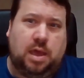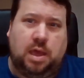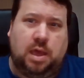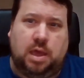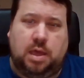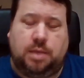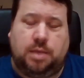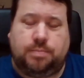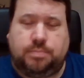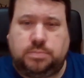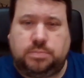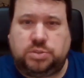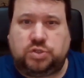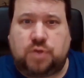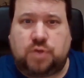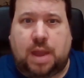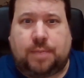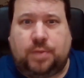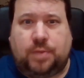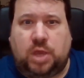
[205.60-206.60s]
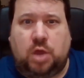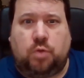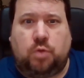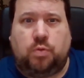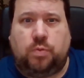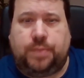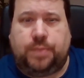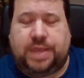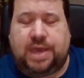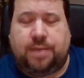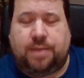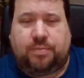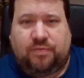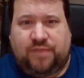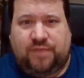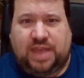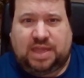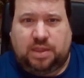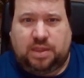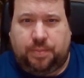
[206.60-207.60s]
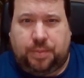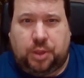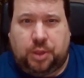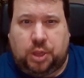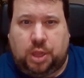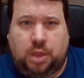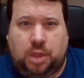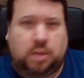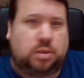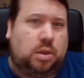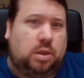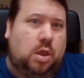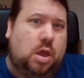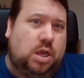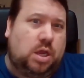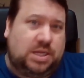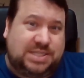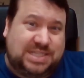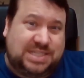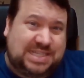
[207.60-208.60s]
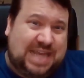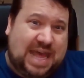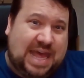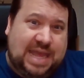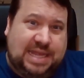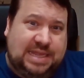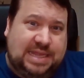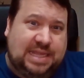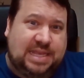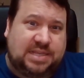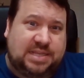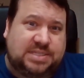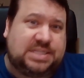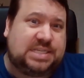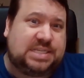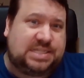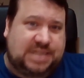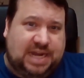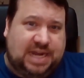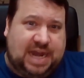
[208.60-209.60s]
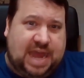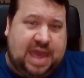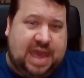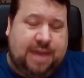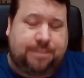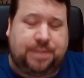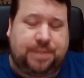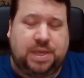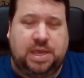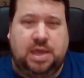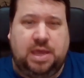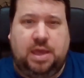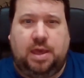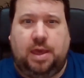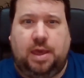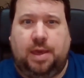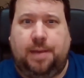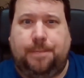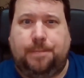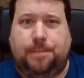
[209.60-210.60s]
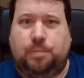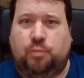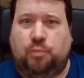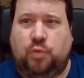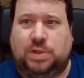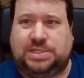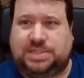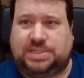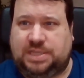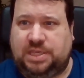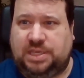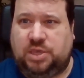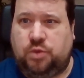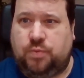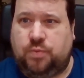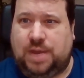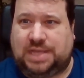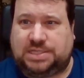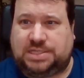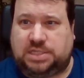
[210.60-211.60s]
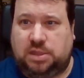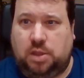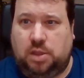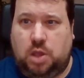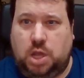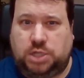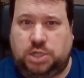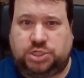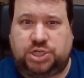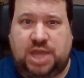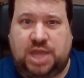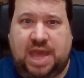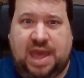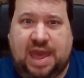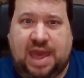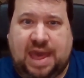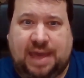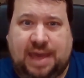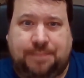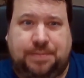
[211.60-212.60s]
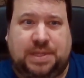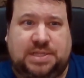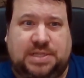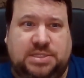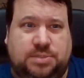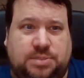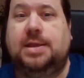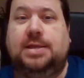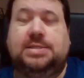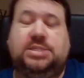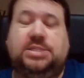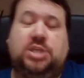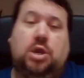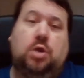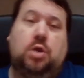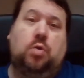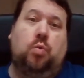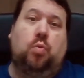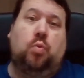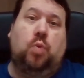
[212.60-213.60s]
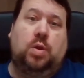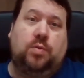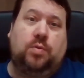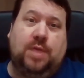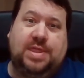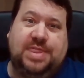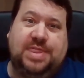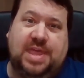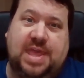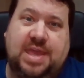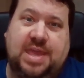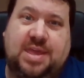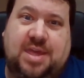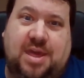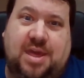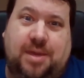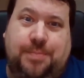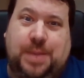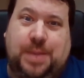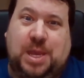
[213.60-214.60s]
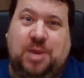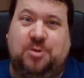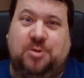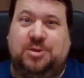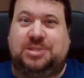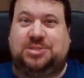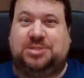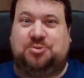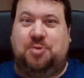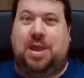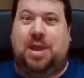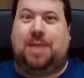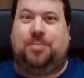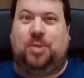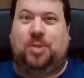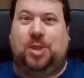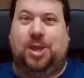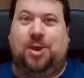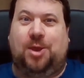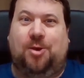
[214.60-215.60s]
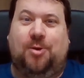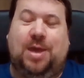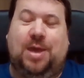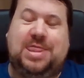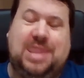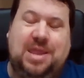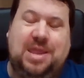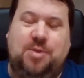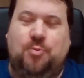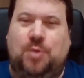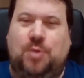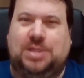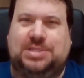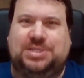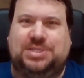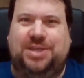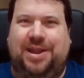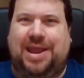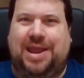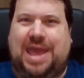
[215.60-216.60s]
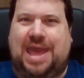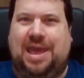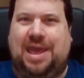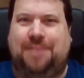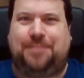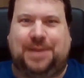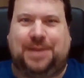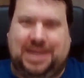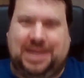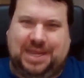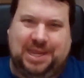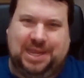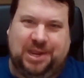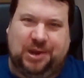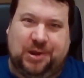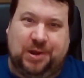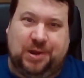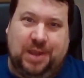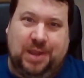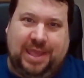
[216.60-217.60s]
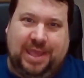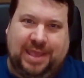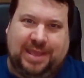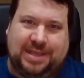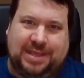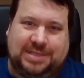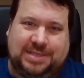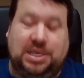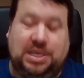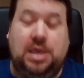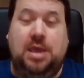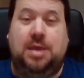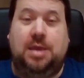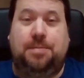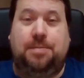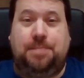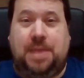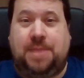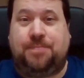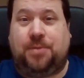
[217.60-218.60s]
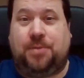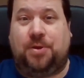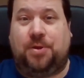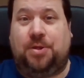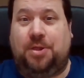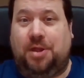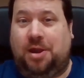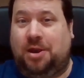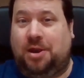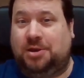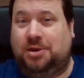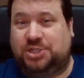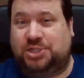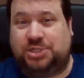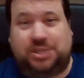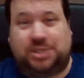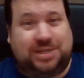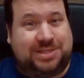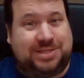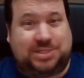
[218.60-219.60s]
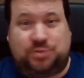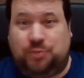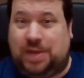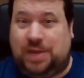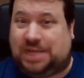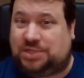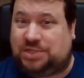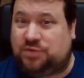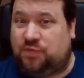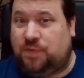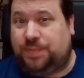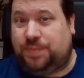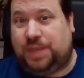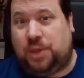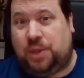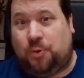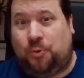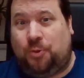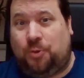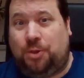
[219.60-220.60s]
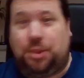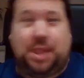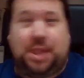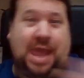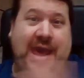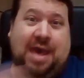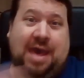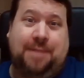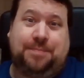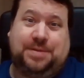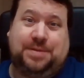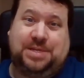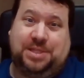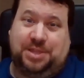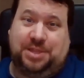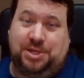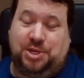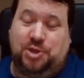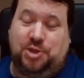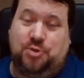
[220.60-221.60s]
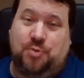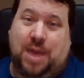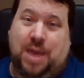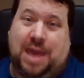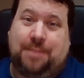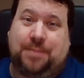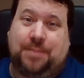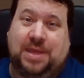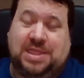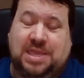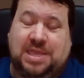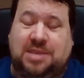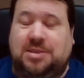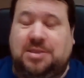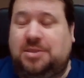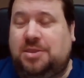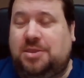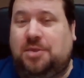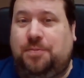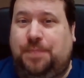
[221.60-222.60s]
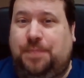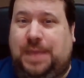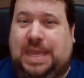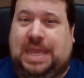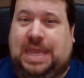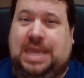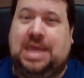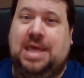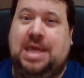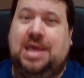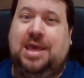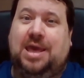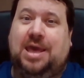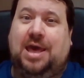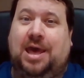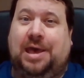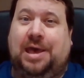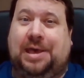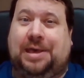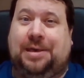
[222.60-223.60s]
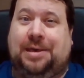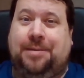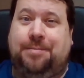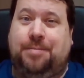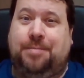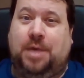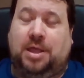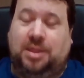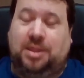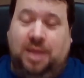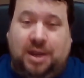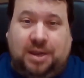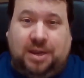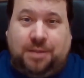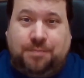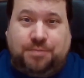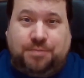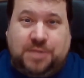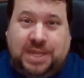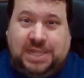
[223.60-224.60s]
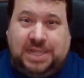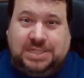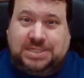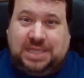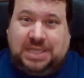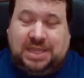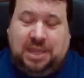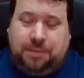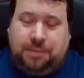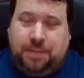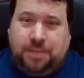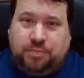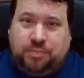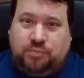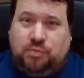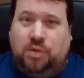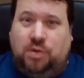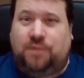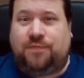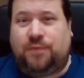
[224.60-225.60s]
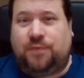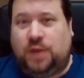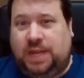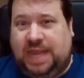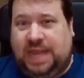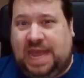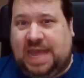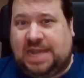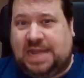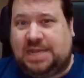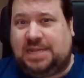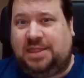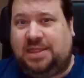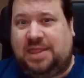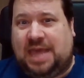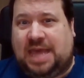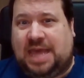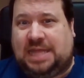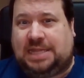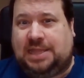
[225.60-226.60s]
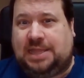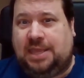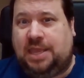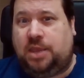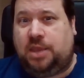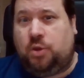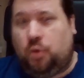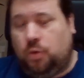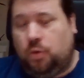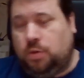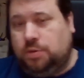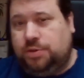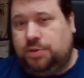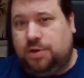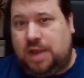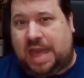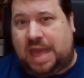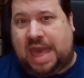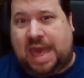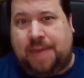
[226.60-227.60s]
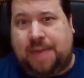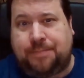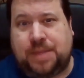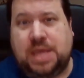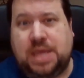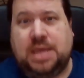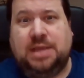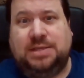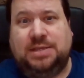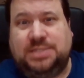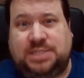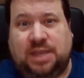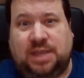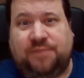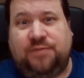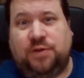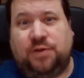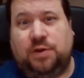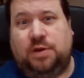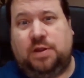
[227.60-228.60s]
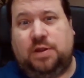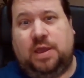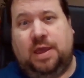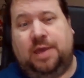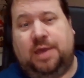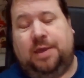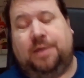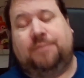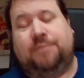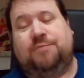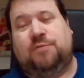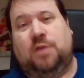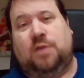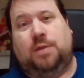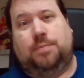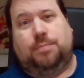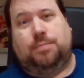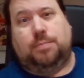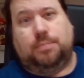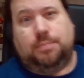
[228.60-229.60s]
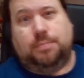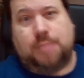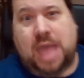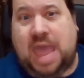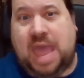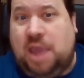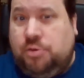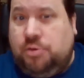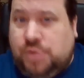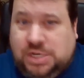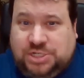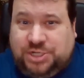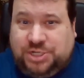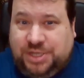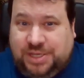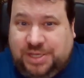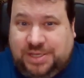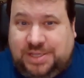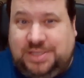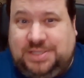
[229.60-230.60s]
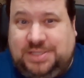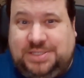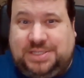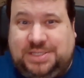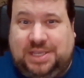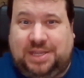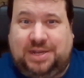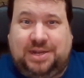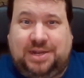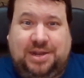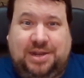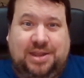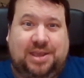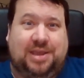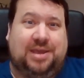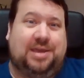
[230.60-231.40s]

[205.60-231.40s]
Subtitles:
Scrabble Go will become available alongside the existing app once the US launch happens. So what do I think about Scrabble Go? I think what's going to happen here is people are just going to switch from the old app to the new app. I think that there'll be a lot of complaints. I think people will forget that the older app suffered from outages and